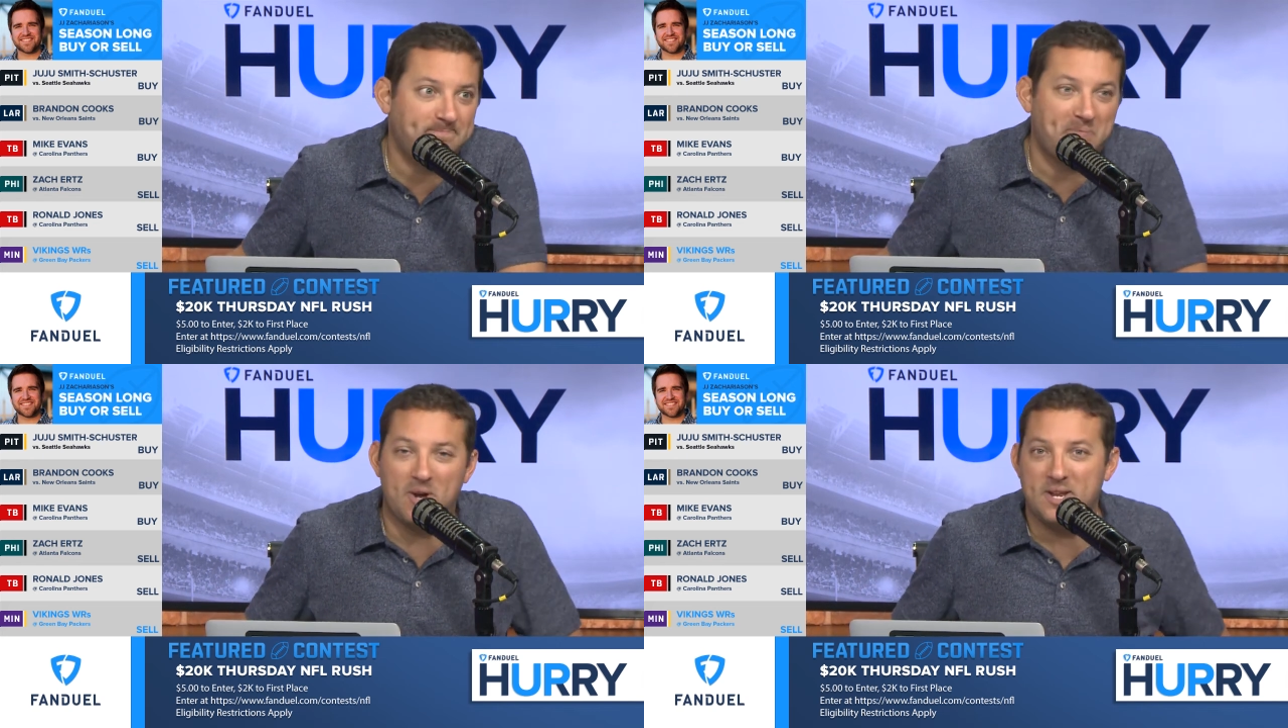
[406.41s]

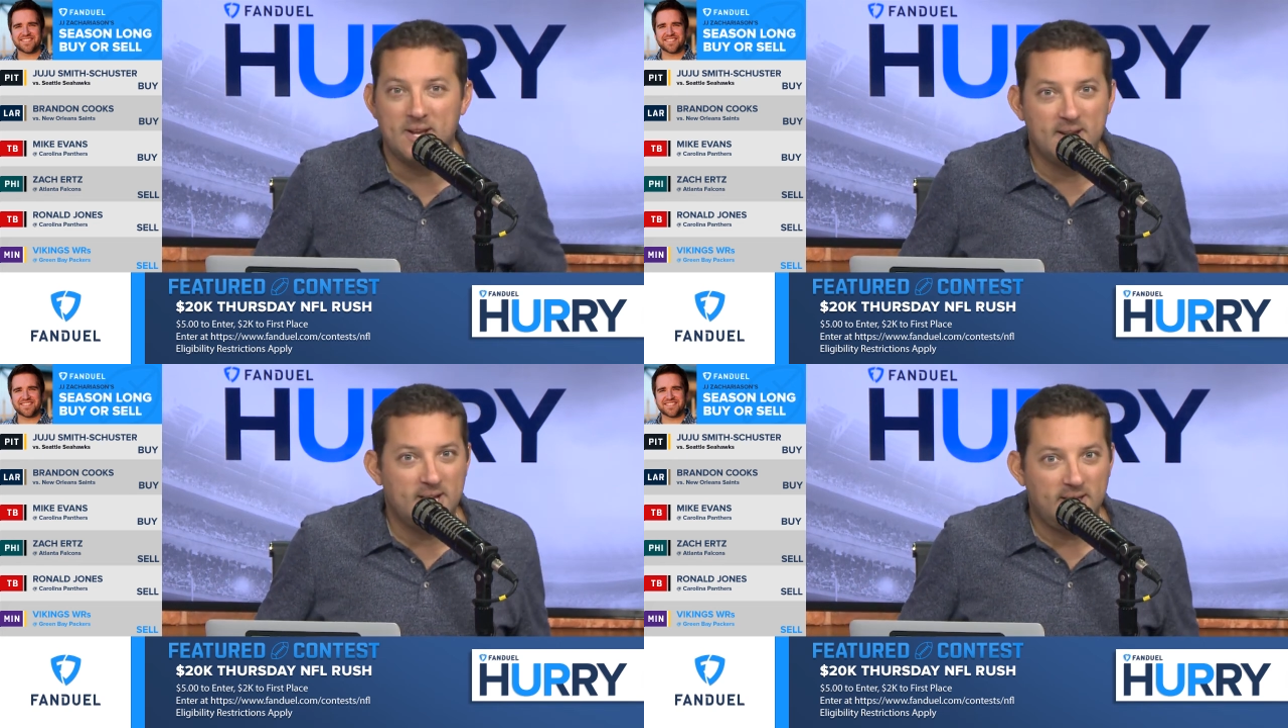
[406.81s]
but
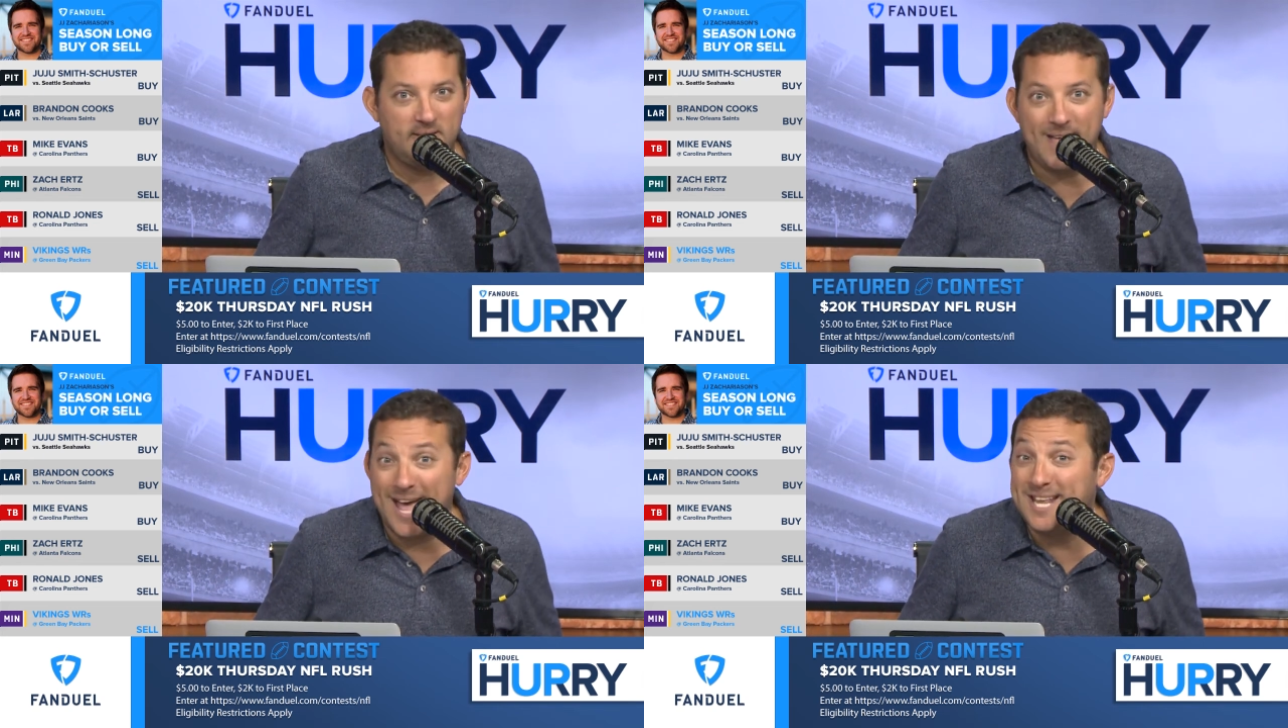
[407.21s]

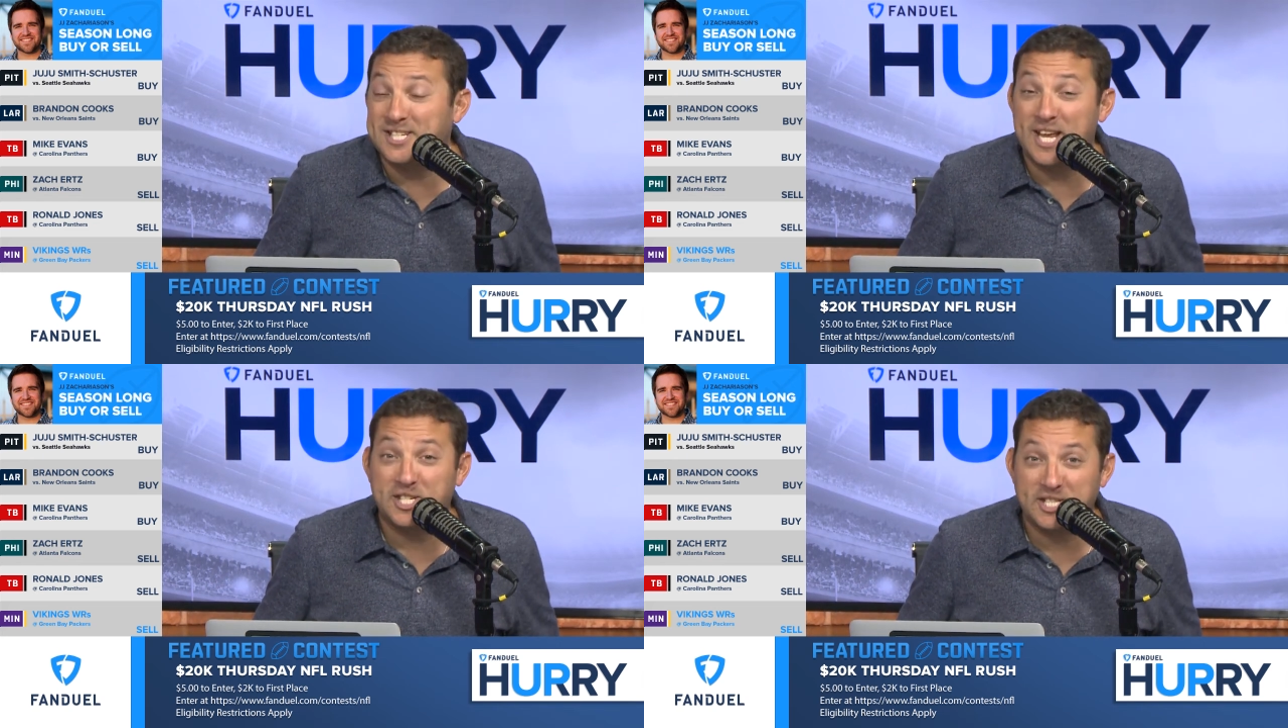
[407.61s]
that
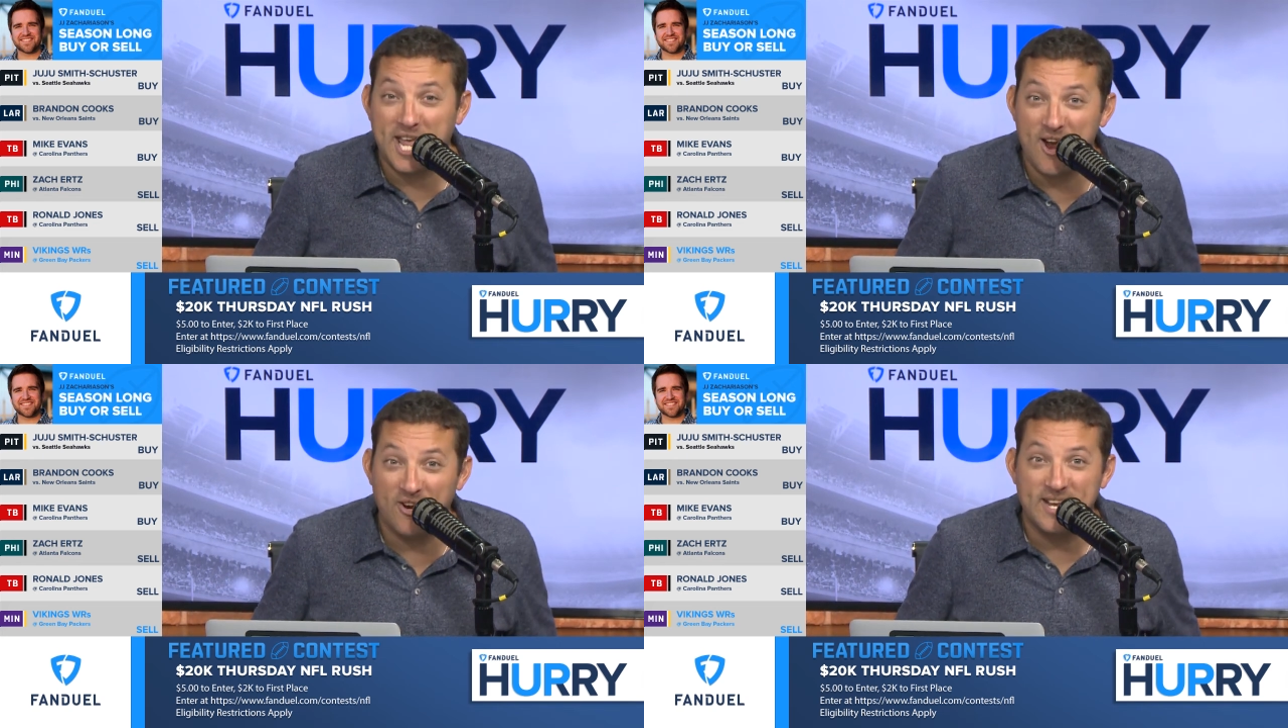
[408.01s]
is a
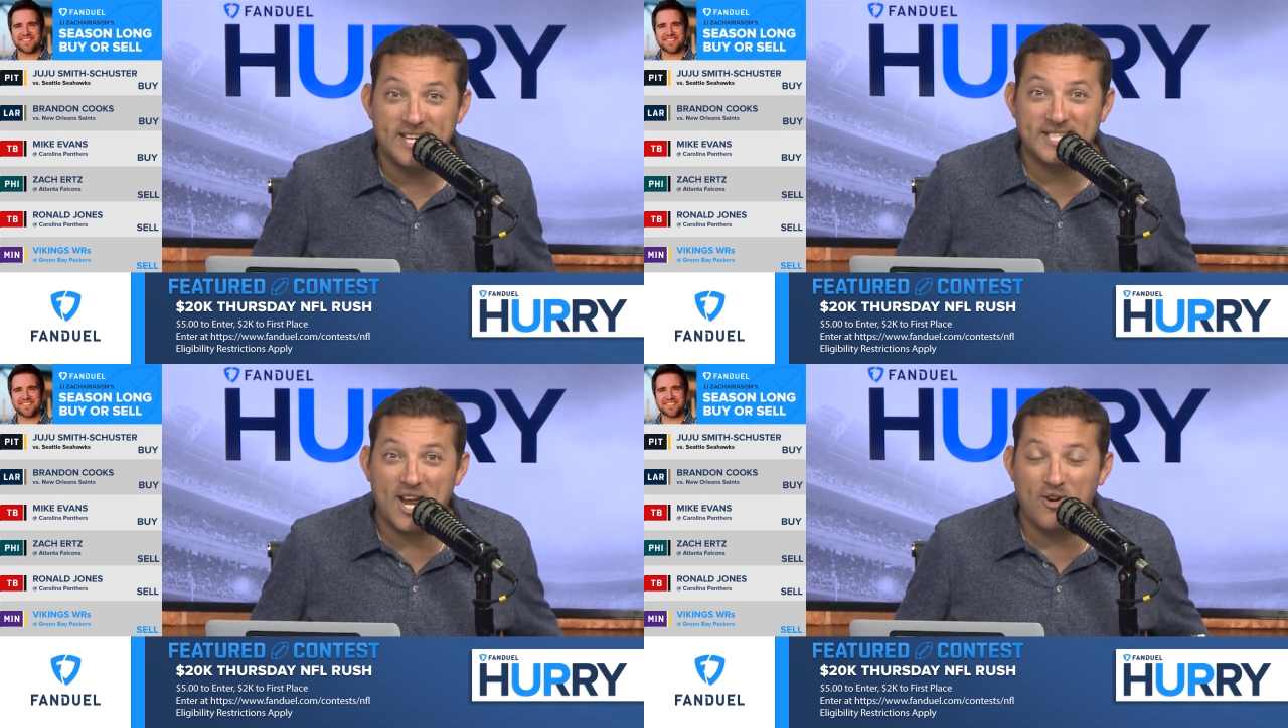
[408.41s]
scary,
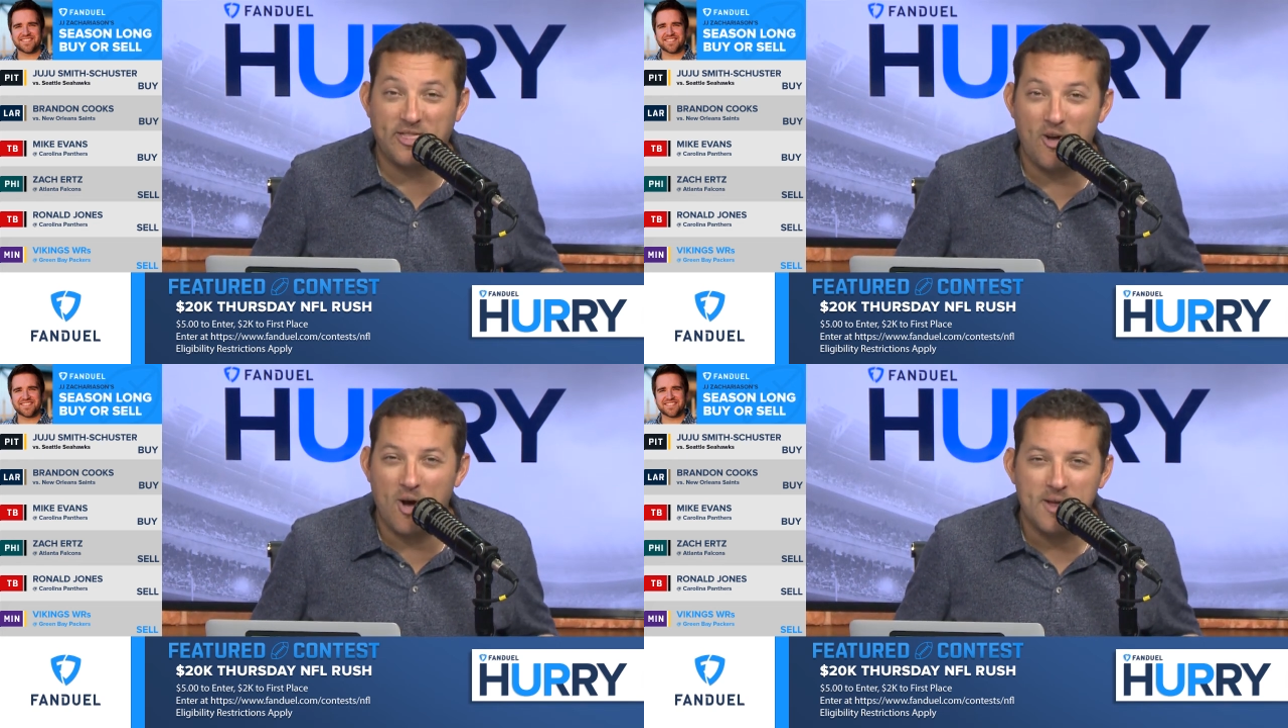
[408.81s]
scary
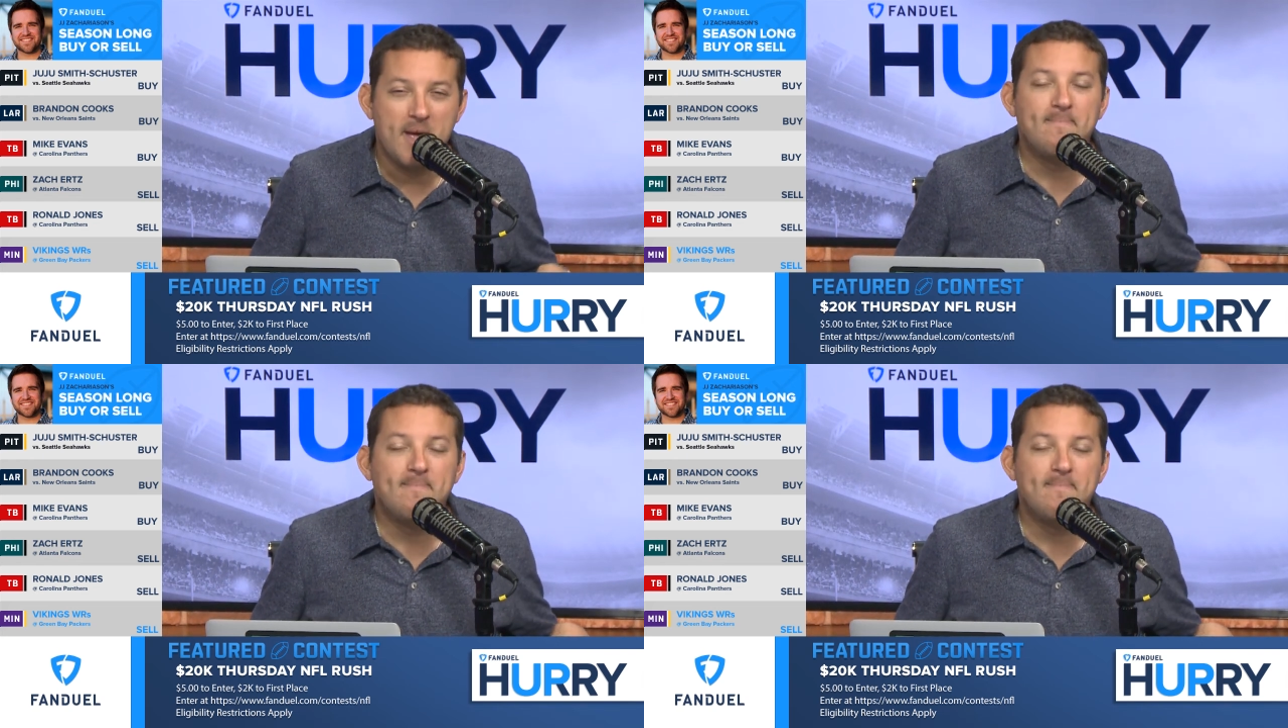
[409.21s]
thought.